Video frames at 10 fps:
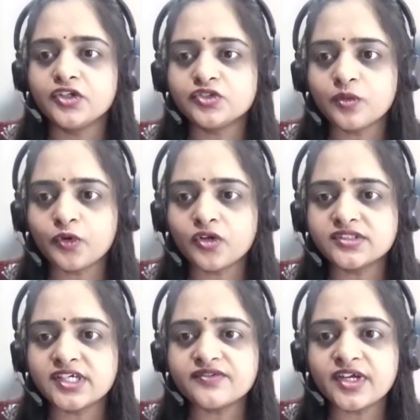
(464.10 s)
So
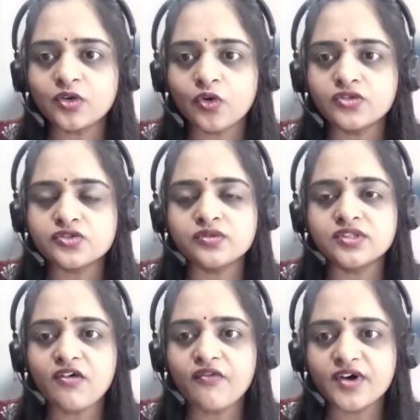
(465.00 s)
process 1 goes to
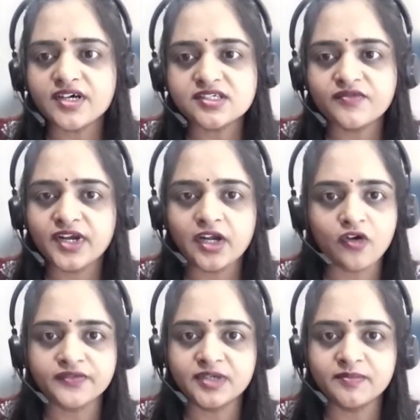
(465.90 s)
the first field
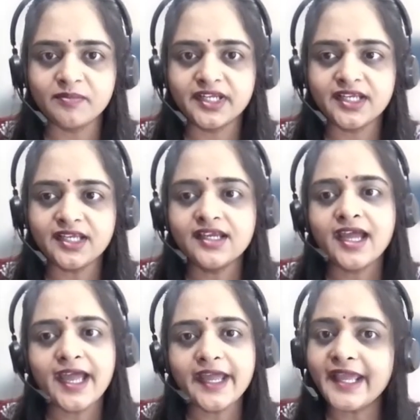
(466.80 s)
of the memory
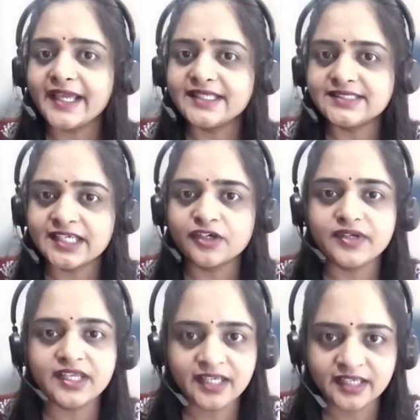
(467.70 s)
and
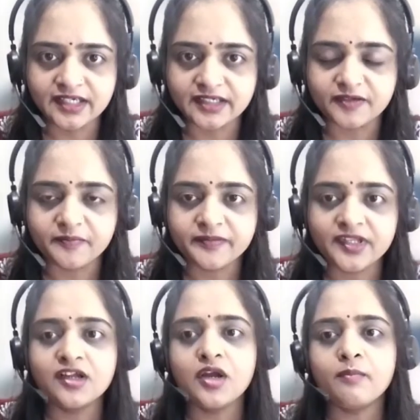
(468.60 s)
executing here.
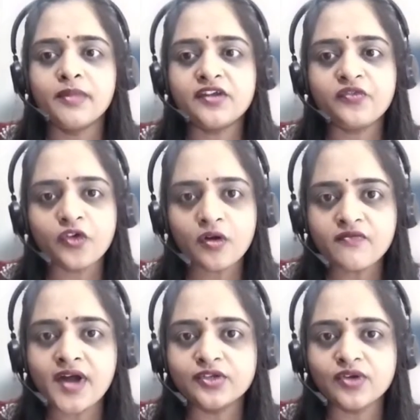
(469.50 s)
But from
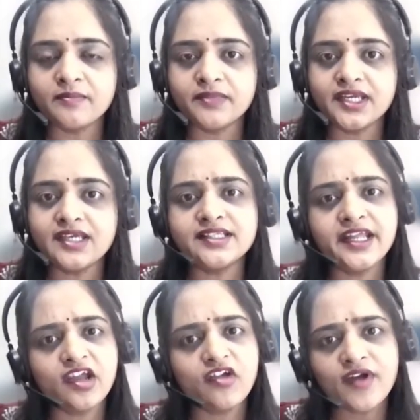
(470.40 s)
5 MB,
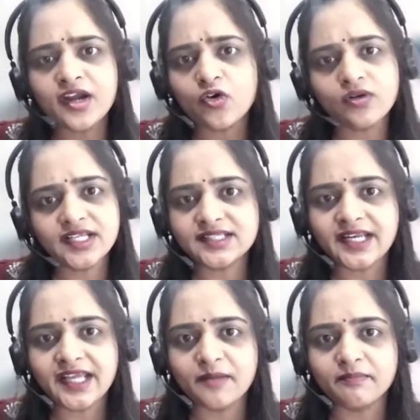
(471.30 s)
they required only
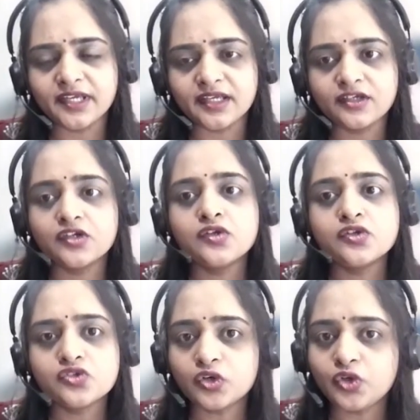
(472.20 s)
3 MB.
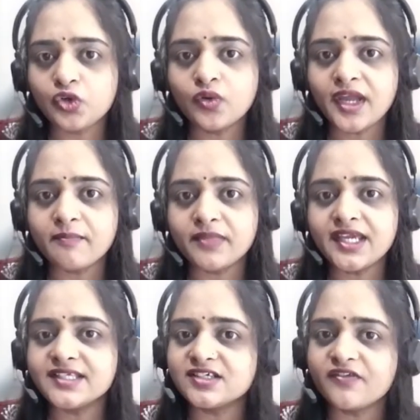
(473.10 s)
So 2
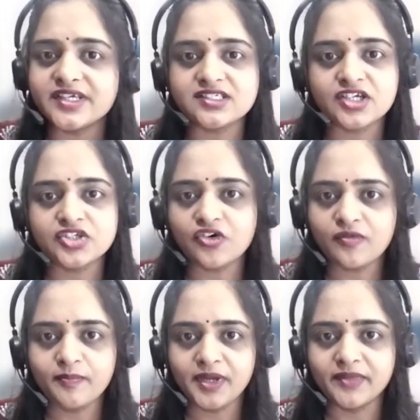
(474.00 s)
MB is a wastage
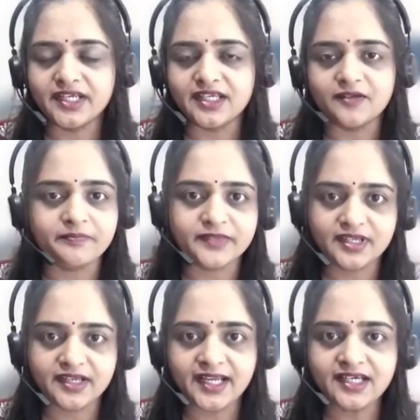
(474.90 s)
of memory,
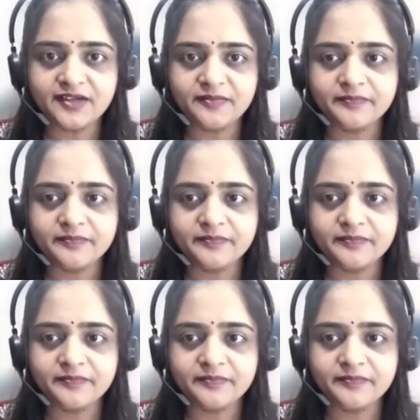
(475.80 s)
right?